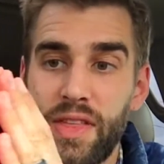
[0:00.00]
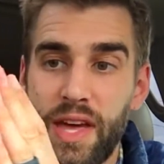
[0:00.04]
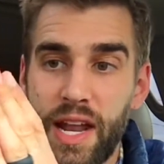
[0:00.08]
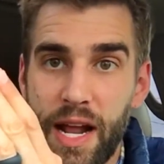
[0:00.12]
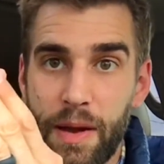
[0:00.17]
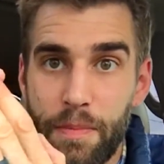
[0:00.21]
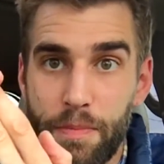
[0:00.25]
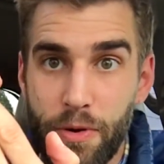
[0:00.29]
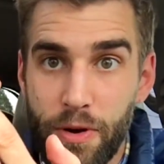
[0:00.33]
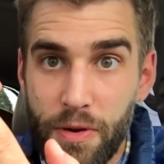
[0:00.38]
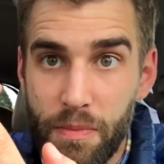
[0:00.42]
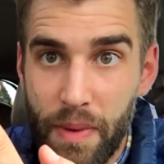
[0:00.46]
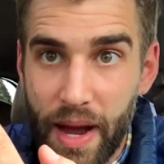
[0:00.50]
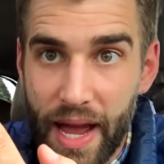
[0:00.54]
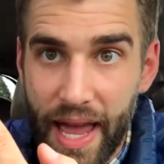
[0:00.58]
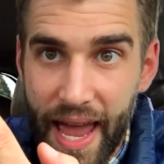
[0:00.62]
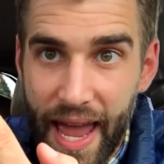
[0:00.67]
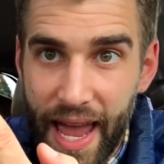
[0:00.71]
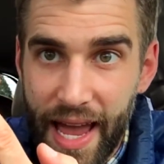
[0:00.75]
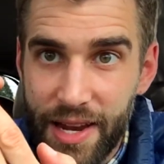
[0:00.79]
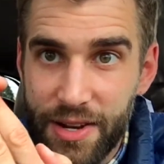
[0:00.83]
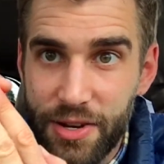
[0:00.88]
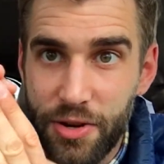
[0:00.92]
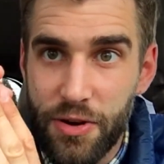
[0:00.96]
then I put my
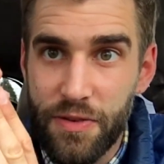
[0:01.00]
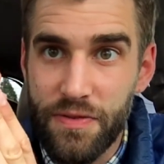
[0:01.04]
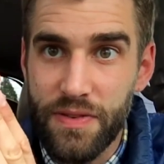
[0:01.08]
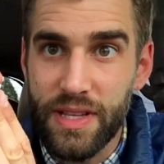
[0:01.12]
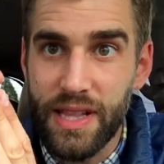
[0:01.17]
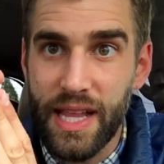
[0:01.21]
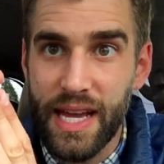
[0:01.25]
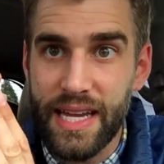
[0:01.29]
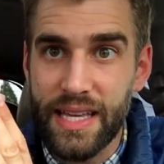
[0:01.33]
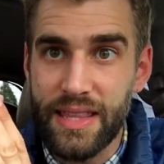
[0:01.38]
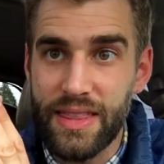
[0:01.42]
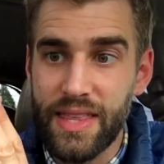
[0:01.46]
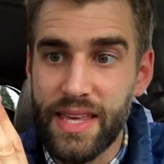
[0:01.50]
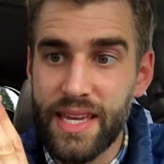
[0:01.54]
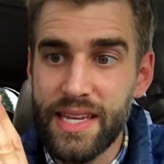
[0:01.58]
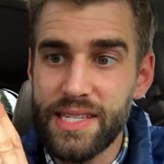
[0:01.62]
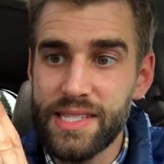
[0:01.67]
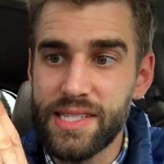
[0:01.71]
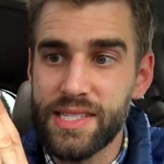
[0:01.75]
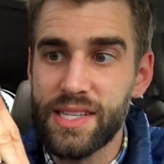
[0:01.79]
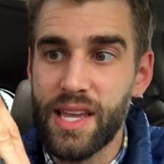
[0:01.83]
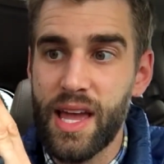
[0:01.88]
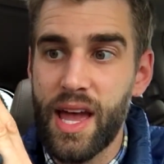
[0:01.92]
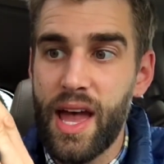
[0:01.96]
hand over like
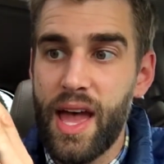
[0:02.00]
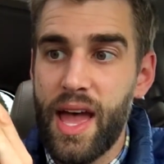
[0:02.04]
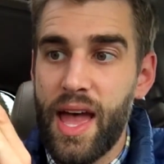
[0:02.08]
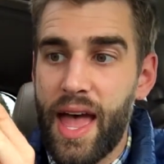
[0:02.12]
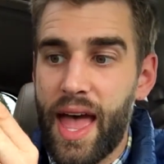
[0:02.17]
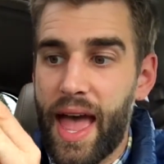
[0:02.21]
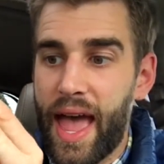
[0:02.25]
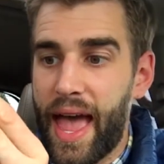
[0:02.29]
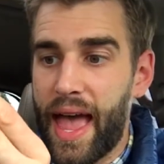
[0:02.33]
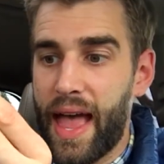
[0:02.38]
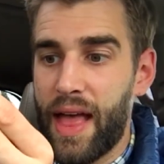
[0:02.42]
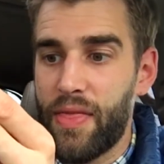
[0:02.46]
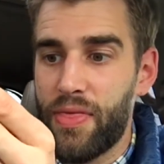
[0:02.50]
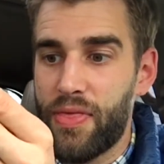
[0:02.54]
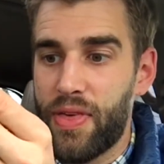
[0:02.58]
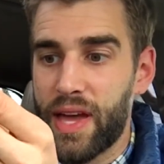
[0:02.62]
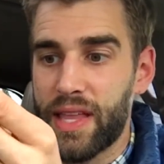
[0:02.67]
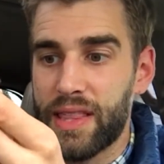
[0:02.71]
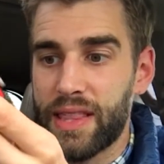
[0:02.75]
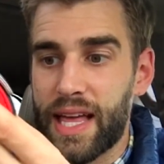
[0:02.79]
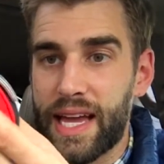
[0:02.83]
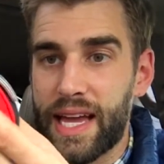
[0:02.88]
this and then